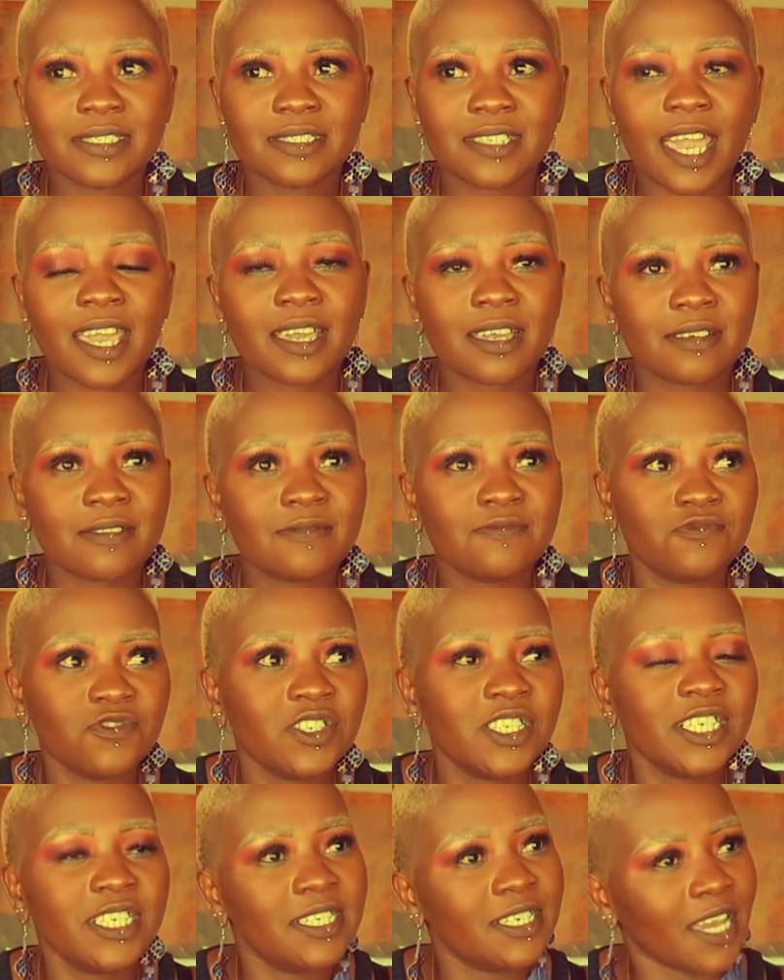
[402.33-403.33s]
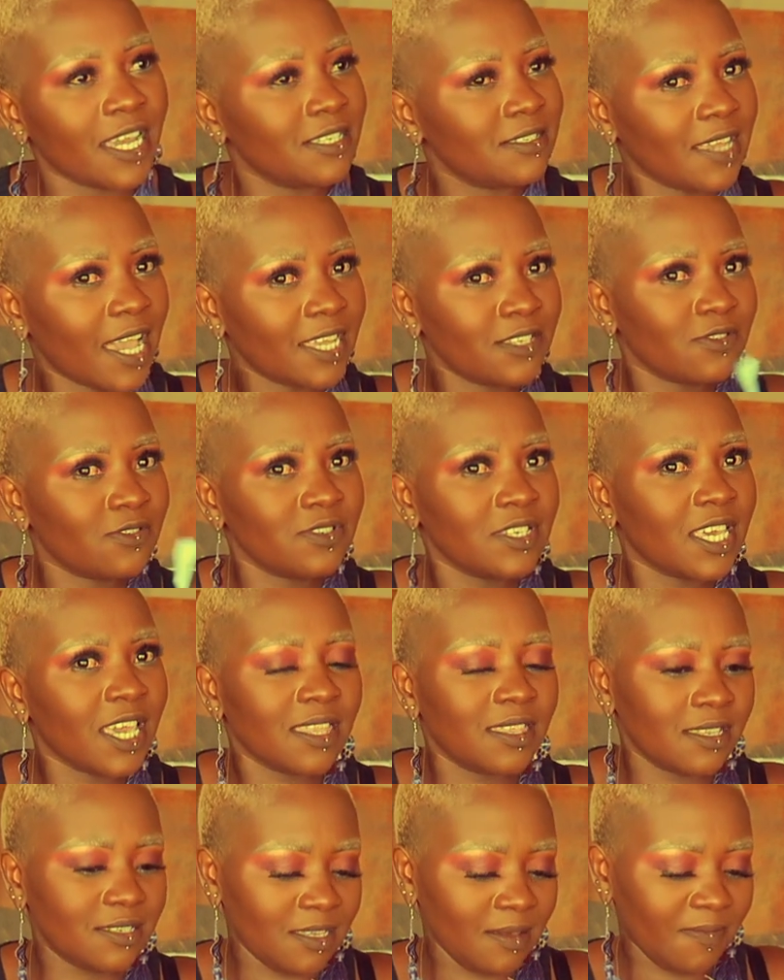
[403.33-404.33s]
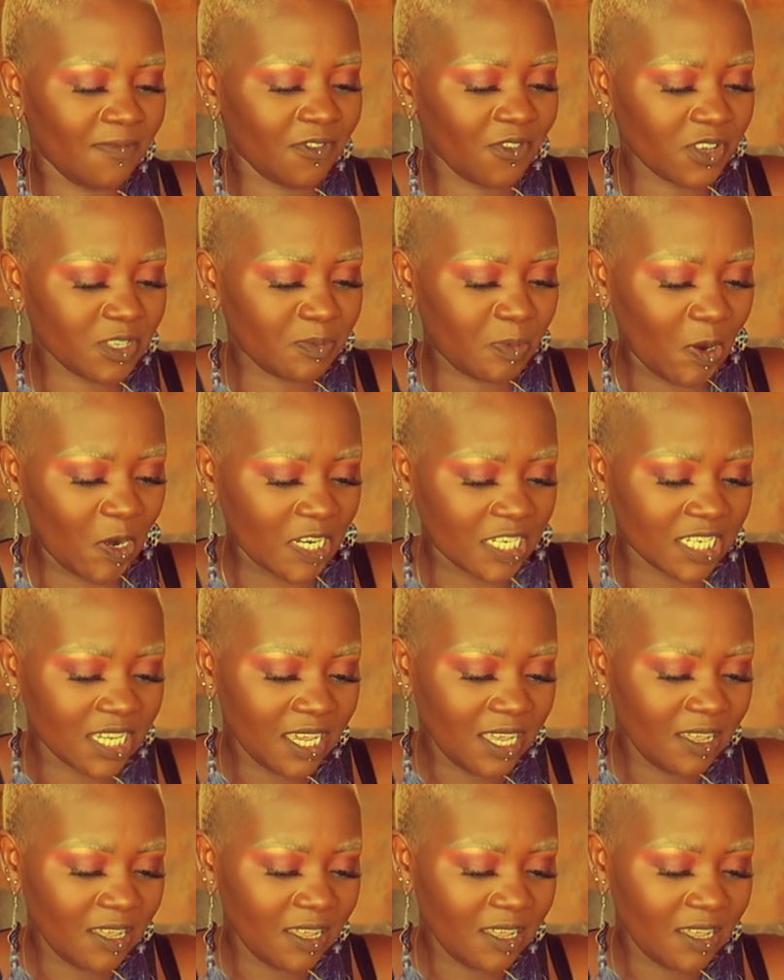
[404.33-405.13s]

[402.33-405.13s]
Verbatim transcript: Like, really, I don't care the deep voice part.